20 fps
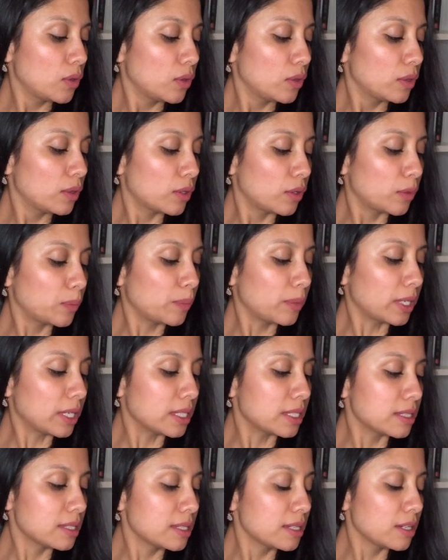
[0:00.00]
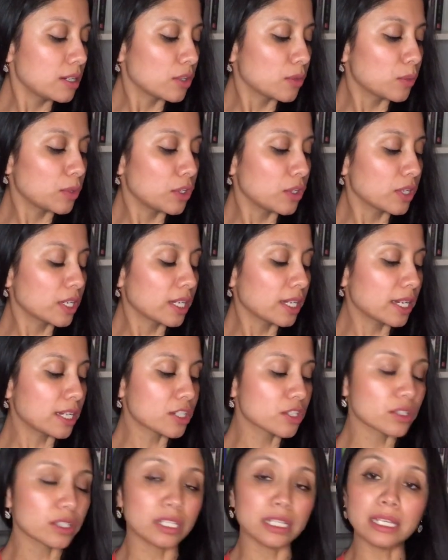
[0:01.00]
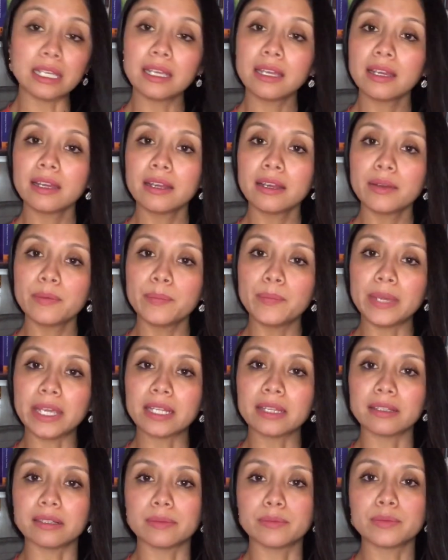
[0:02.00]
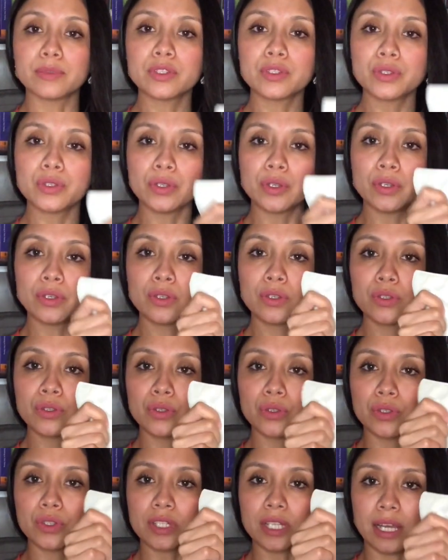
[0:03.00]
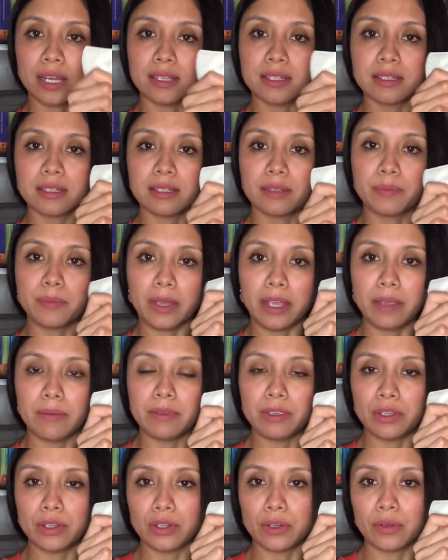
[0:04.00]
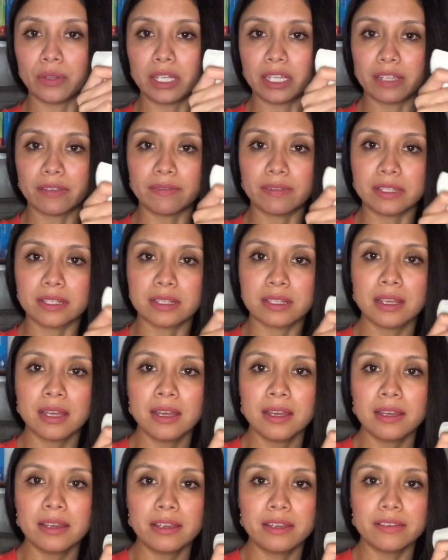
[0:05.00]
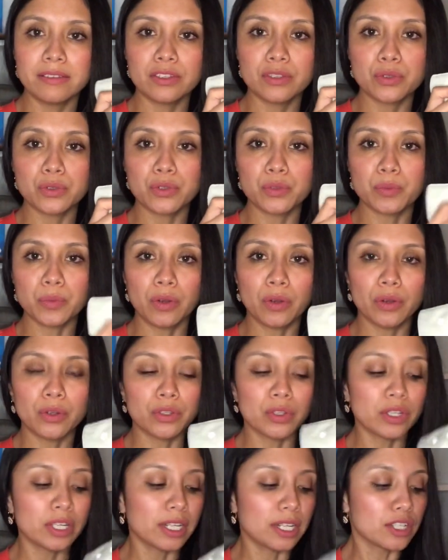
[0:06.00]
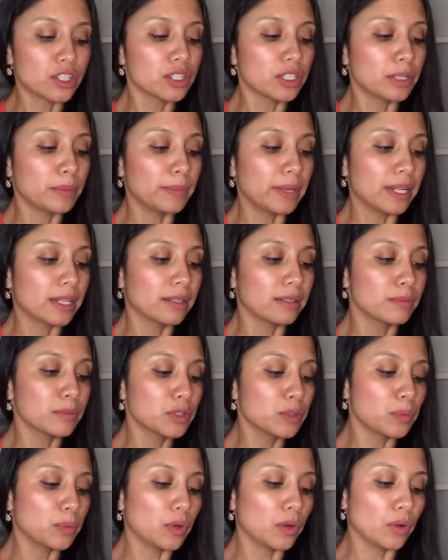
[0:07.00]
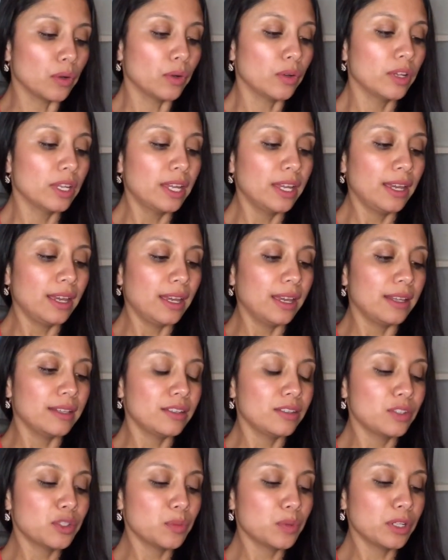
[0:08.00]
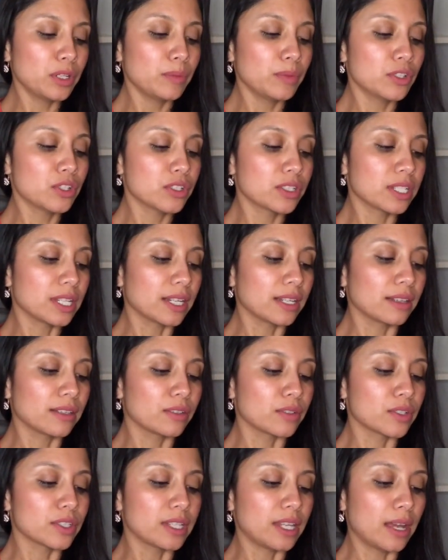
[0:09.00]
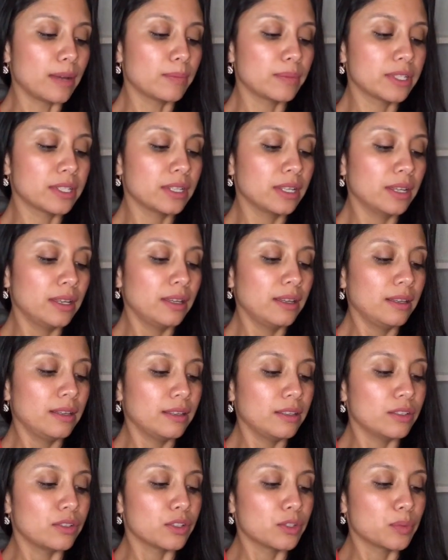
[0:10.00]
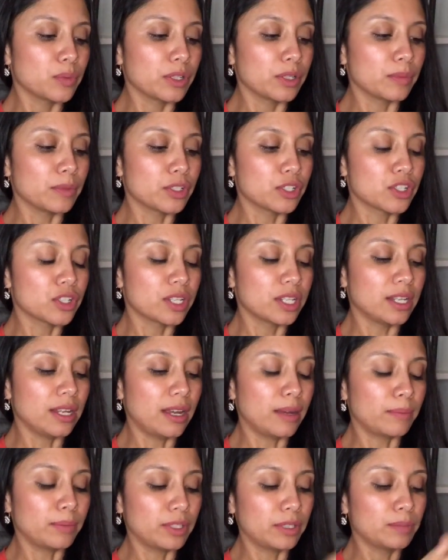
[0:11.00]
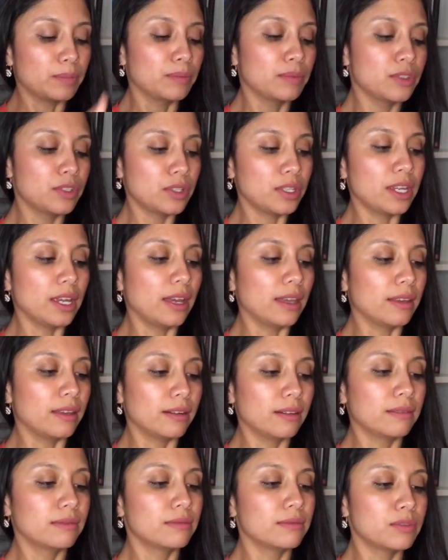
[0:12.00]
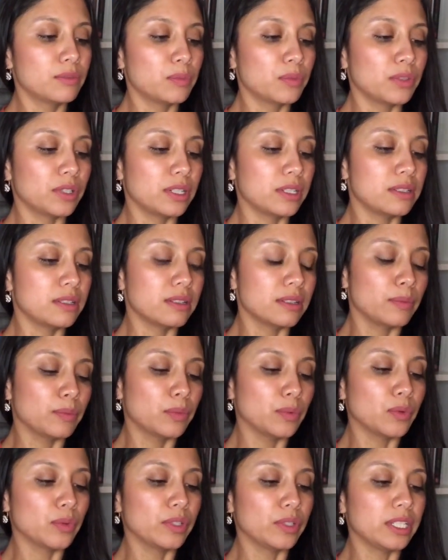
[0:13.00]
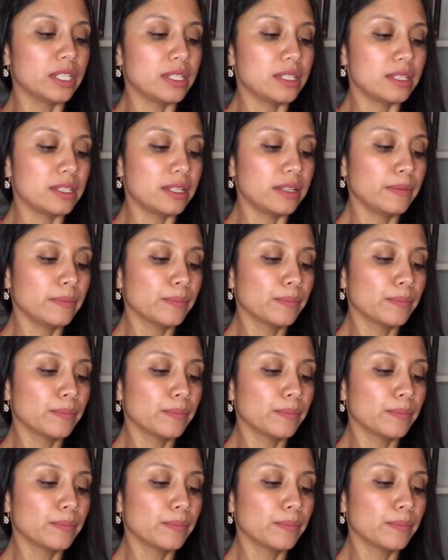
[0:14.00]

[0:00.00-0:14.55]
little buttons here where you can actually make them to size the baby. Like if he's too small, you can actually make them small. And it's pretty much just like little snaps. You just pretty much snap them together. It's pretty simple and easy.